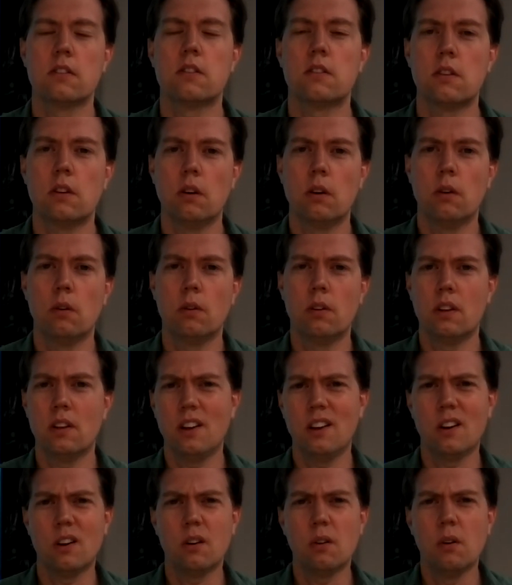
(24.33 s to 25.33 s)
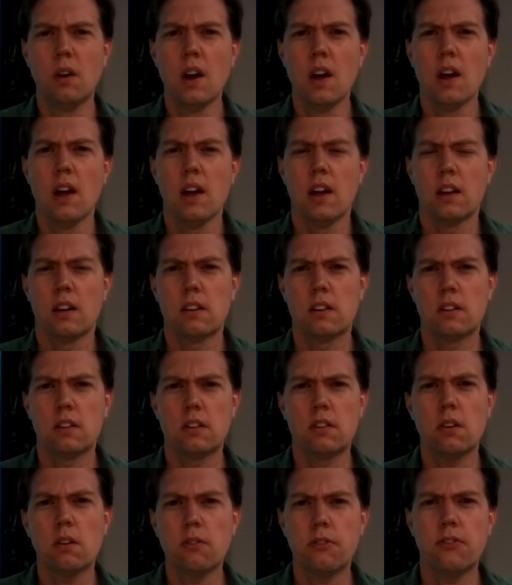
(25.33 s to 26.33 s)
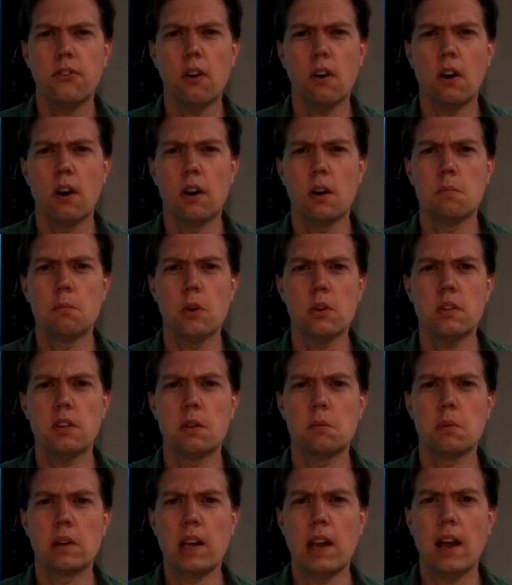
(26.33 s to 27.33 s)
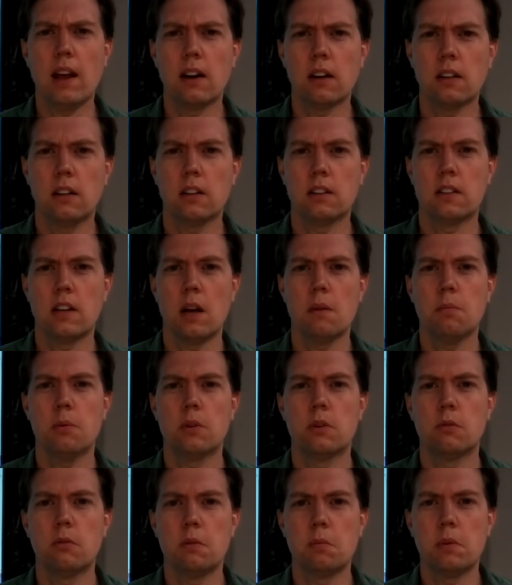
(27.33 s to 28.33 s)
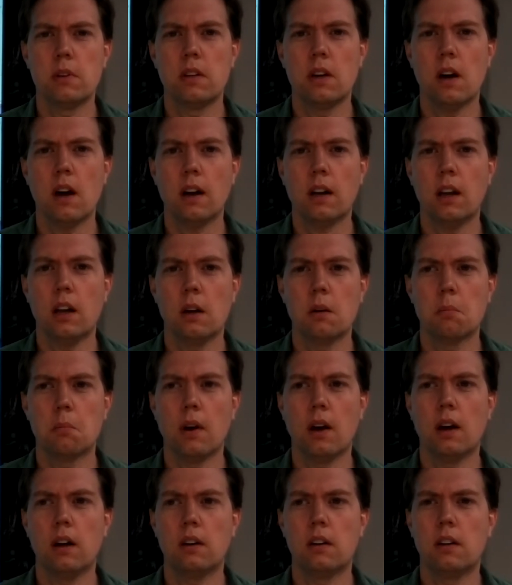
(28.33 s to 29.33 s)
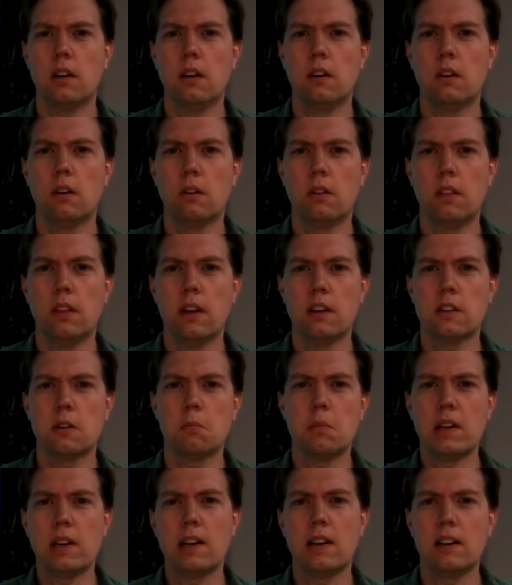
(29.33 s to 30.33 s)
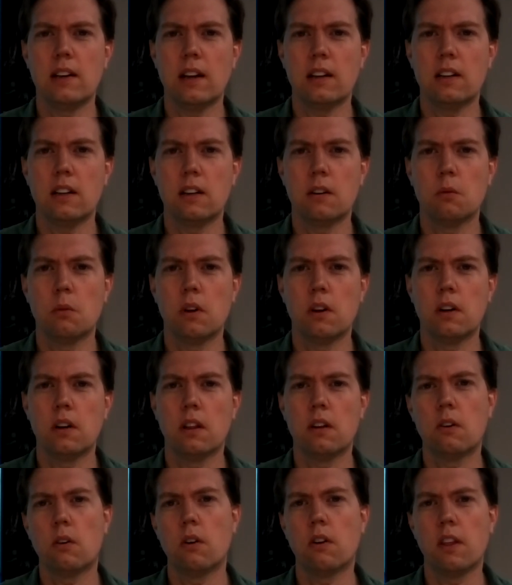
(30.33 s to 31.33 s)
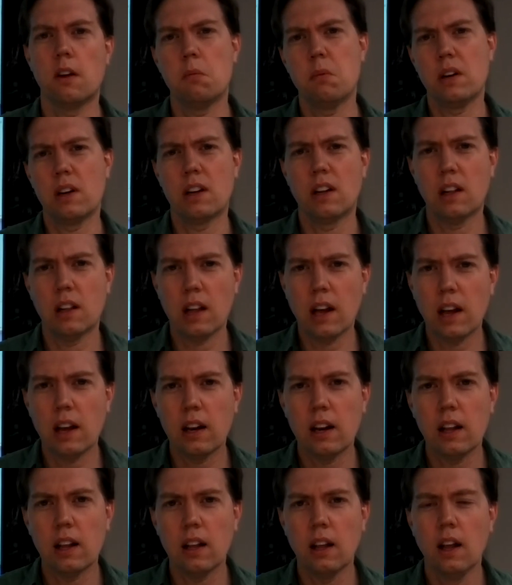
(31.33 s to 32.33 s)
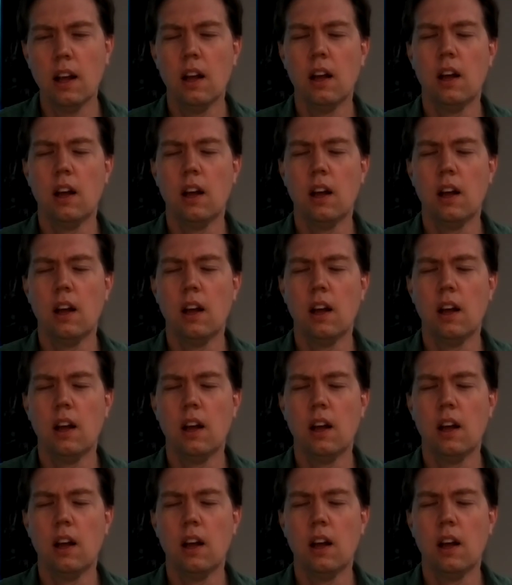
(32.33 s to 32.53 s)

So, so far in most of the mechanical examples we've been talking about, things have been connected to one another, or they've been colliding,